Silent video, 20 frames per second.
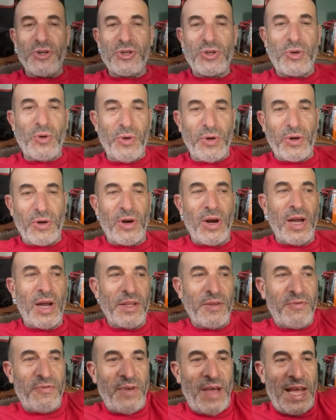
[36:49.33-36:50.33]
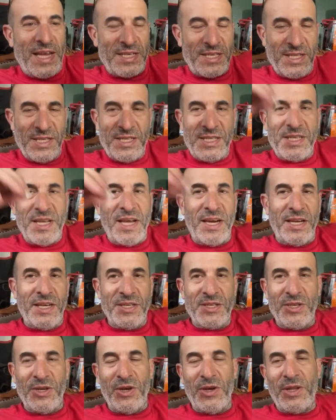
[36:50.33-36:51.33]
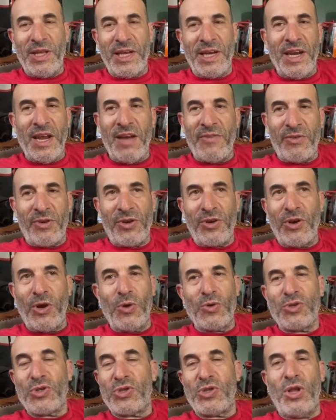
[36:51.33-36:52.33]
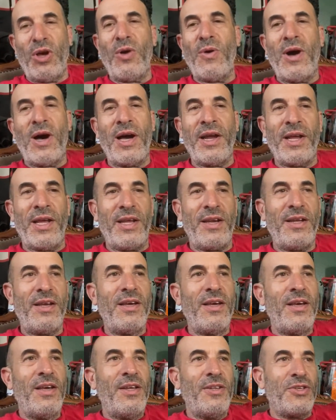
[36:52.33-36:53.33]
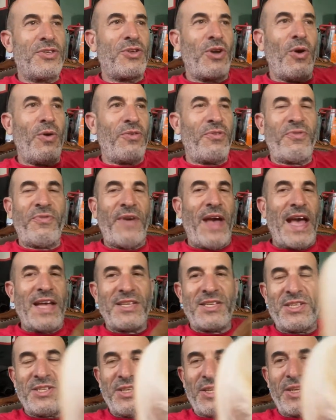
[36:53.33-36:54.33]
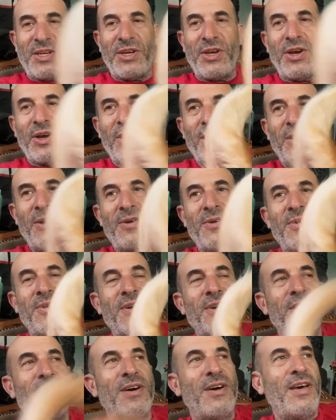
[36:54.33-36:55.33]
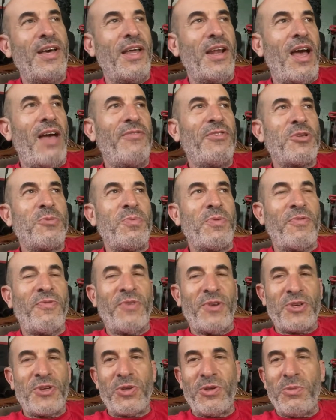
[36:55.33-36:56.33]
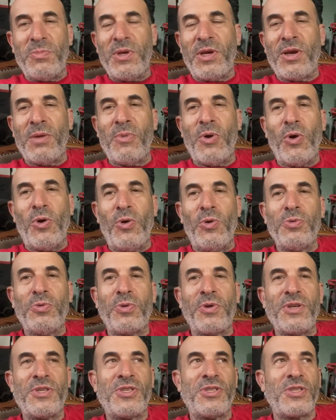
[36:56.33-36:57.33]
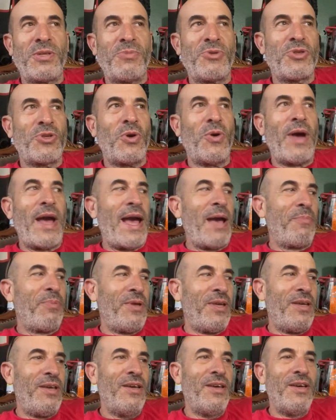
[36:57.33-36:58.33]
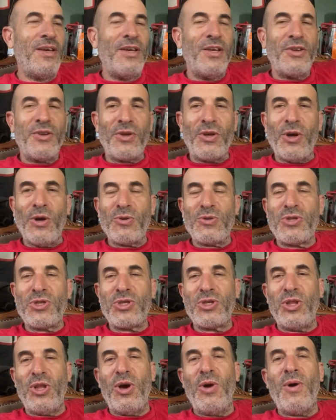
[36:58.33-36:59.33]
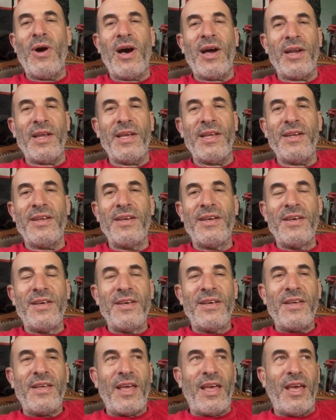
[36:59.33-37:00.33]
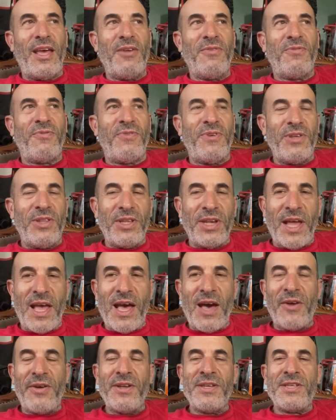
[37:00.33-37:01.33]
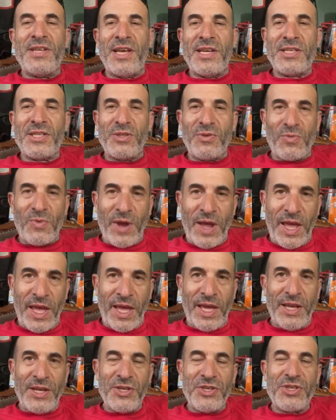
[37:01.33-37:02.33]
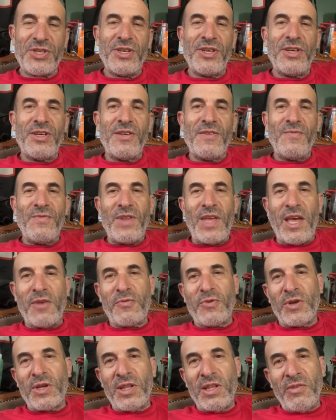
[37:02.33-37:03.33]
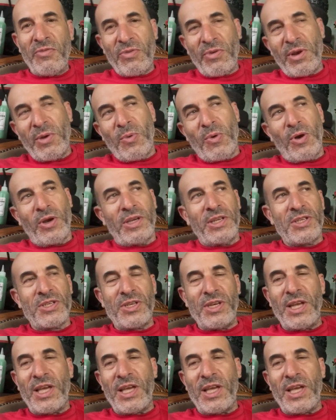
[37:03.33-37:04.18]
scooter on the fastest settings. You know, like never go slow on it. Just go as fast as it can go. And I've just officially become old where it's just I'm so happy to go slow on it and feel it out and test the range. And for delivery work, it's going to